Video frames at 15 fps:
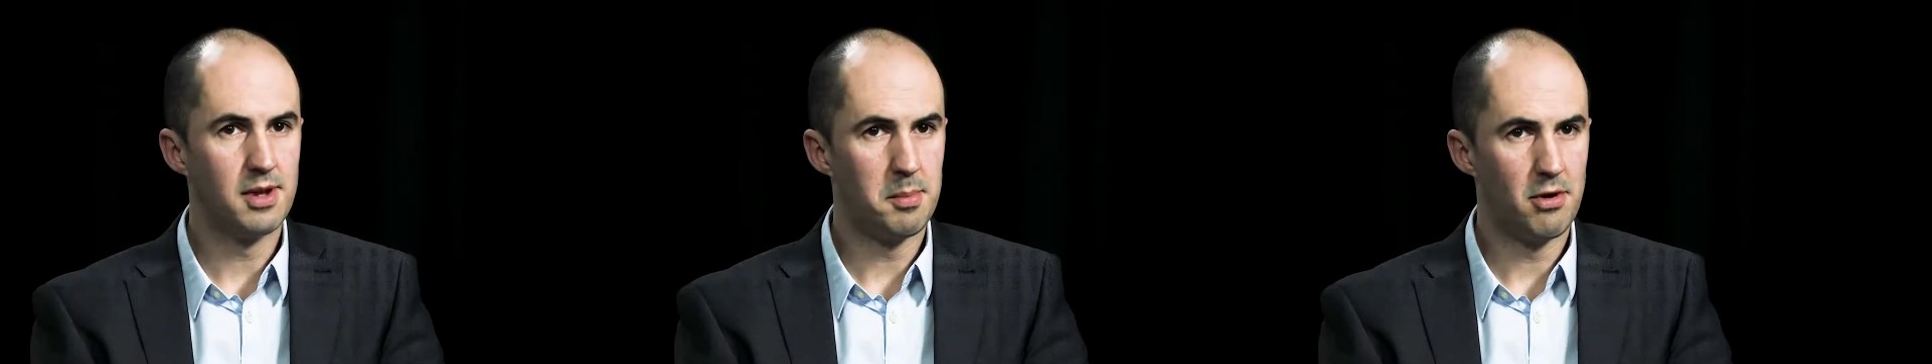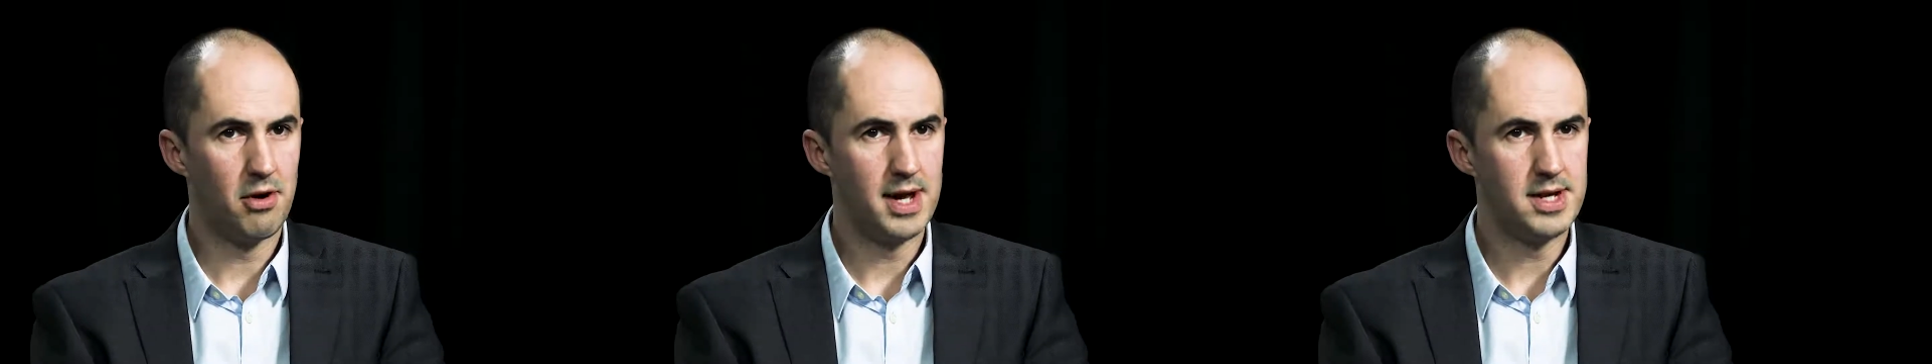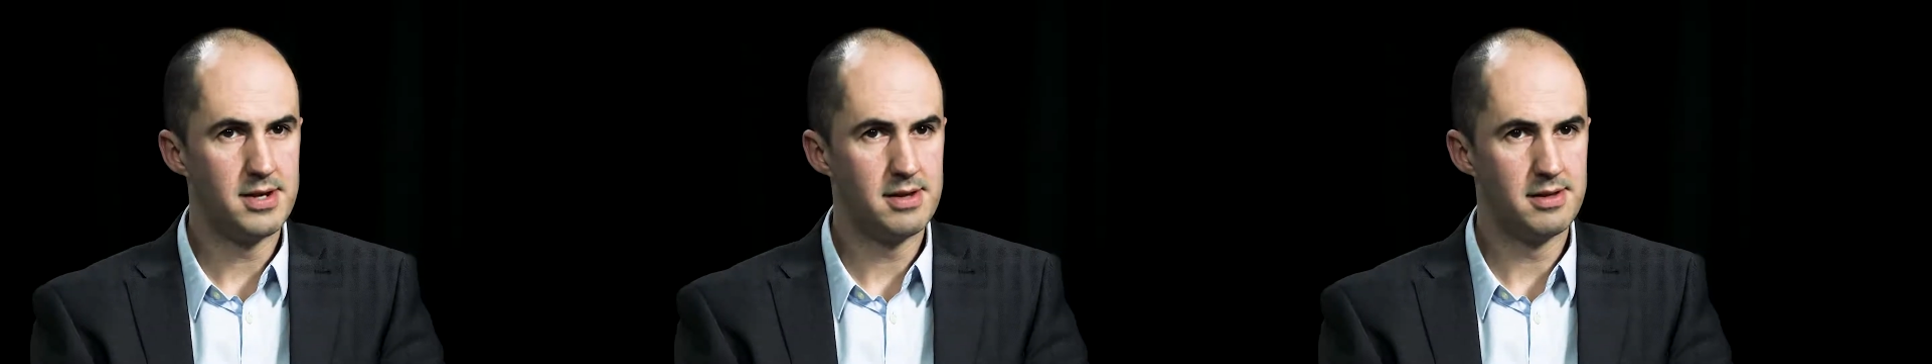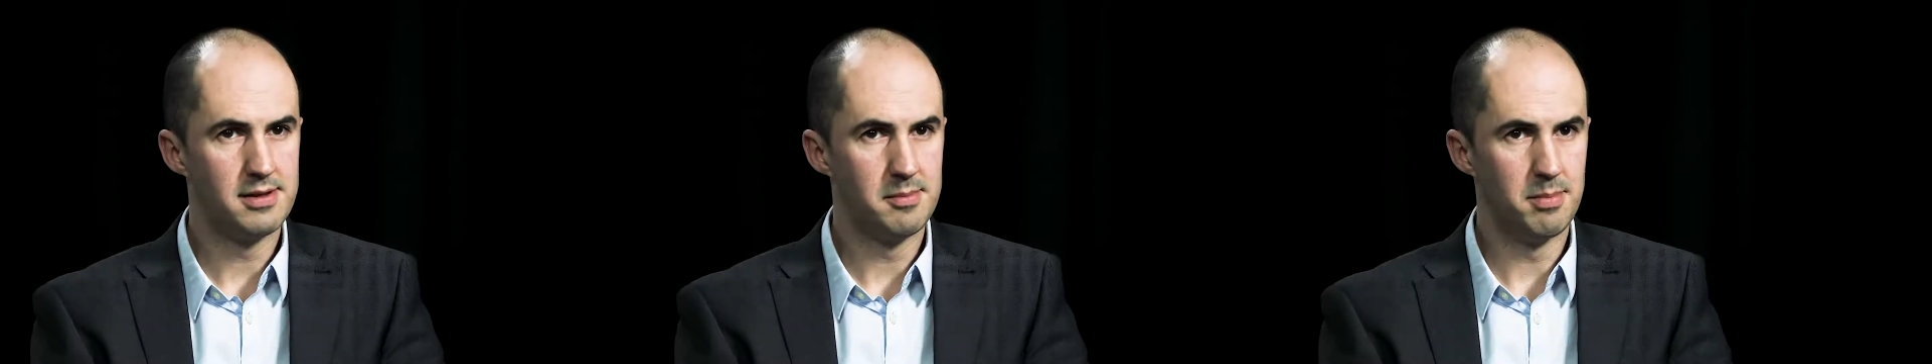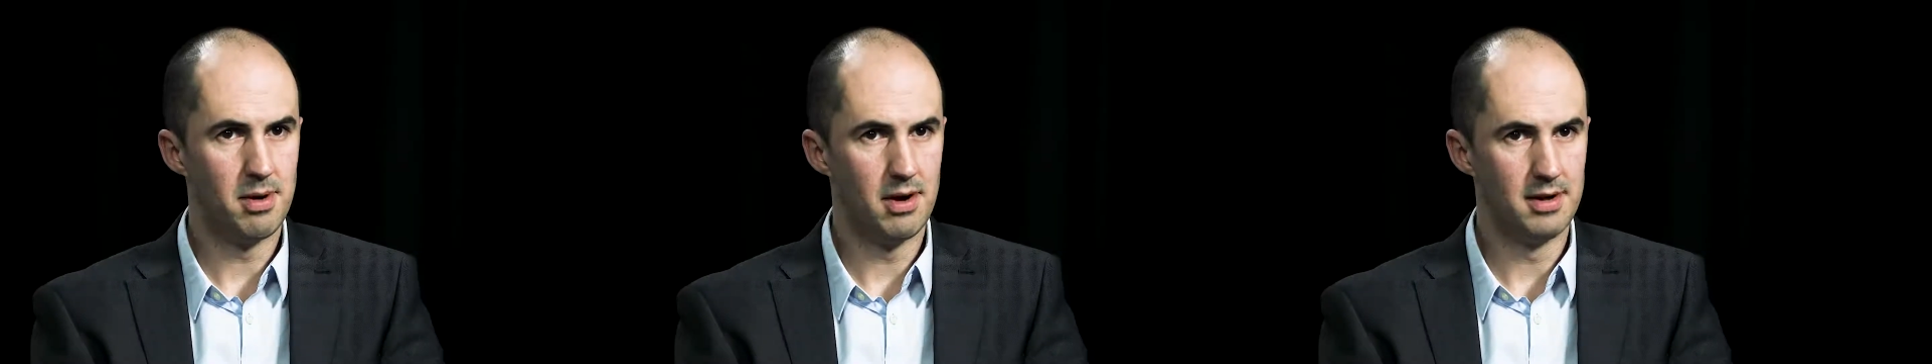operations
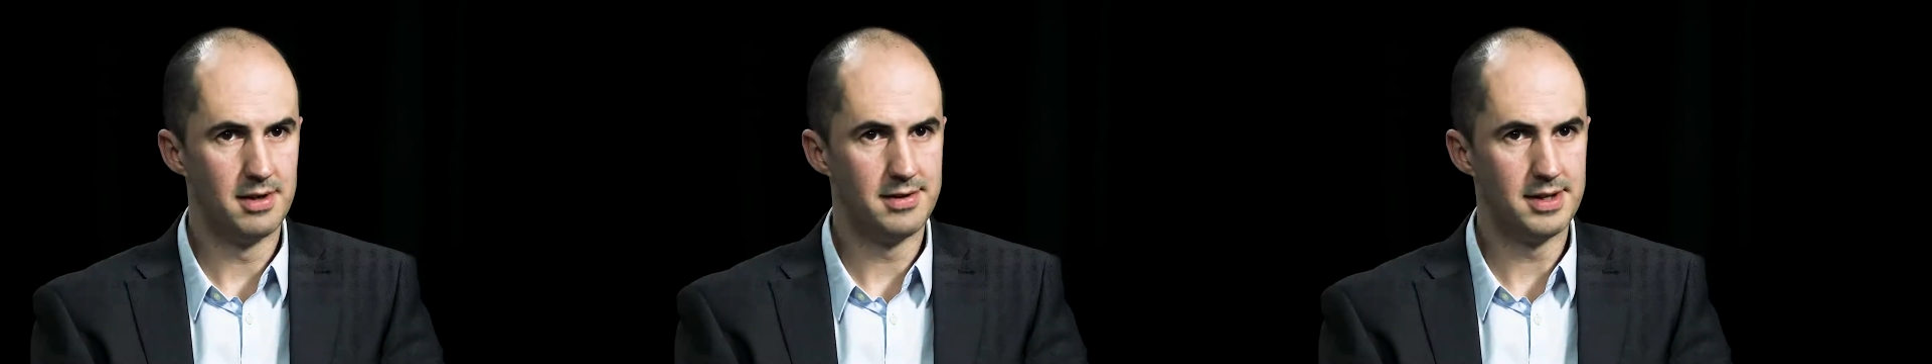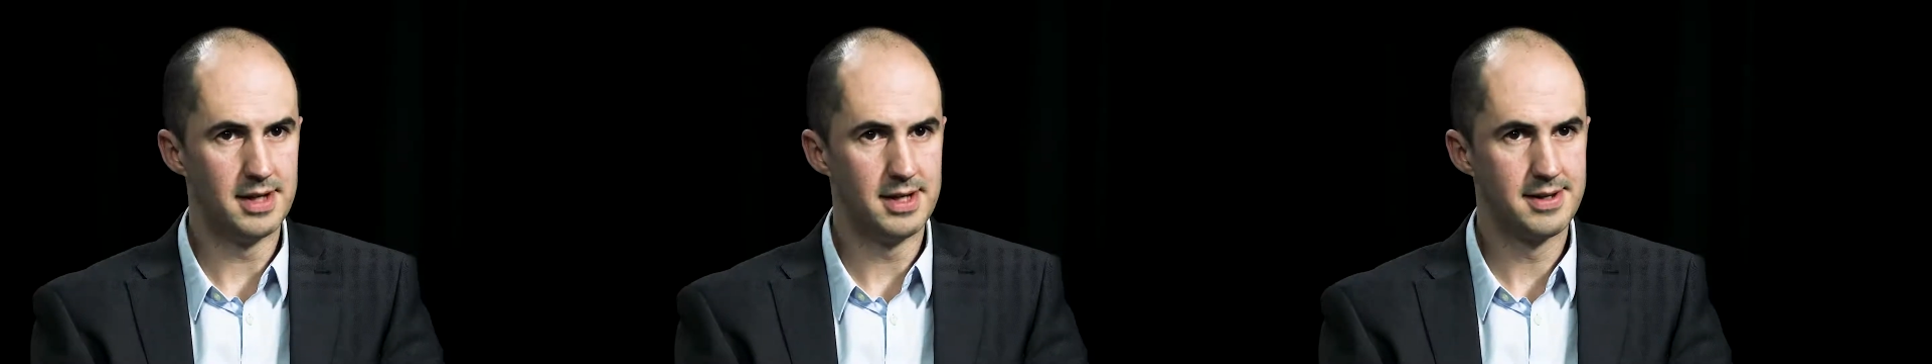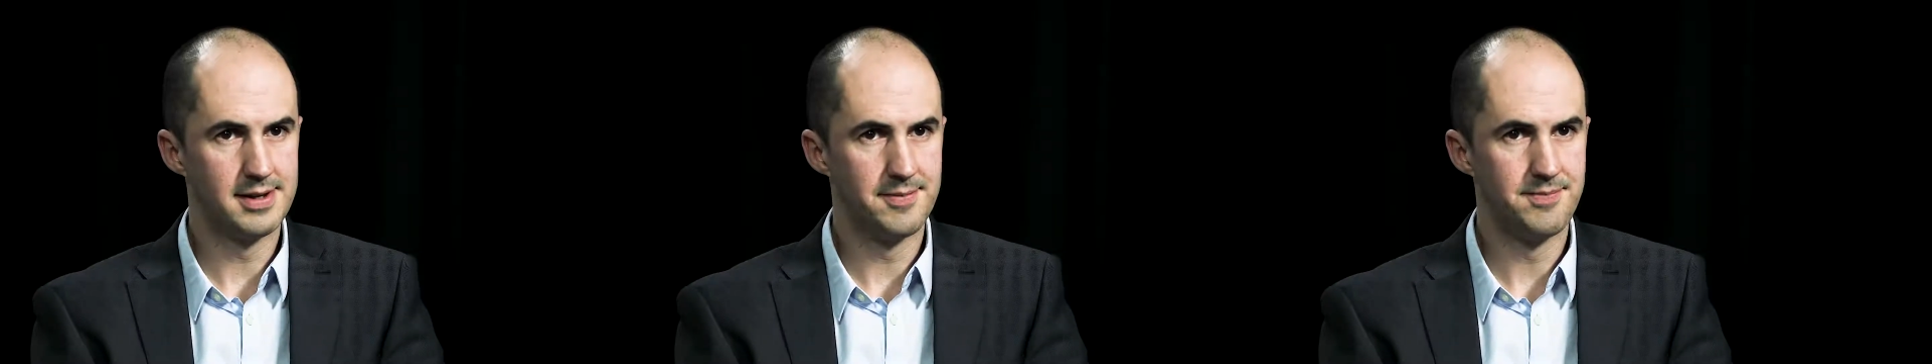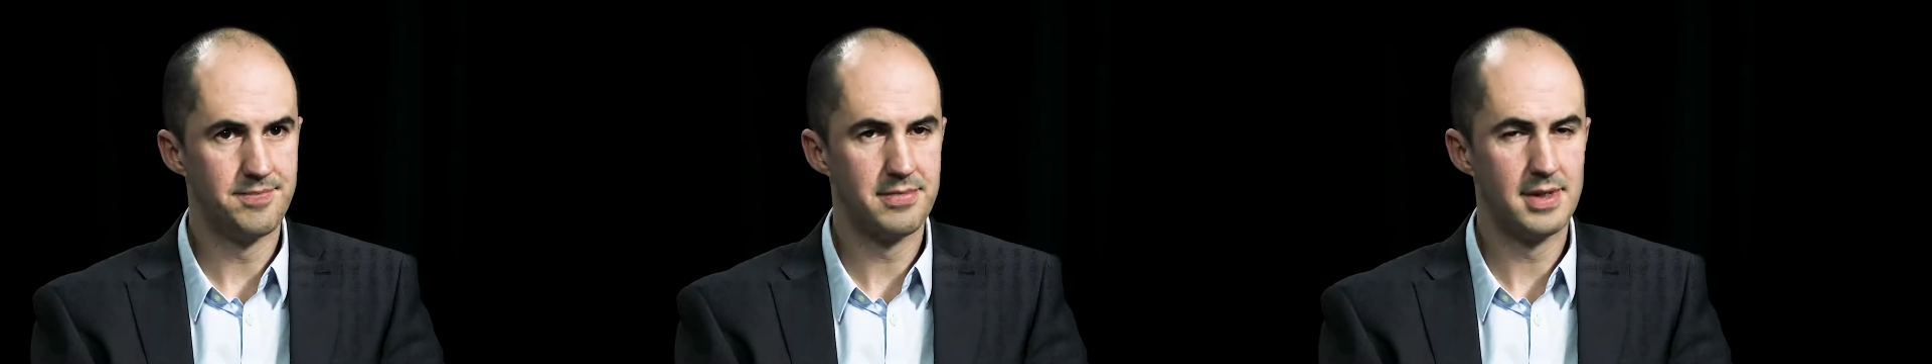and policies.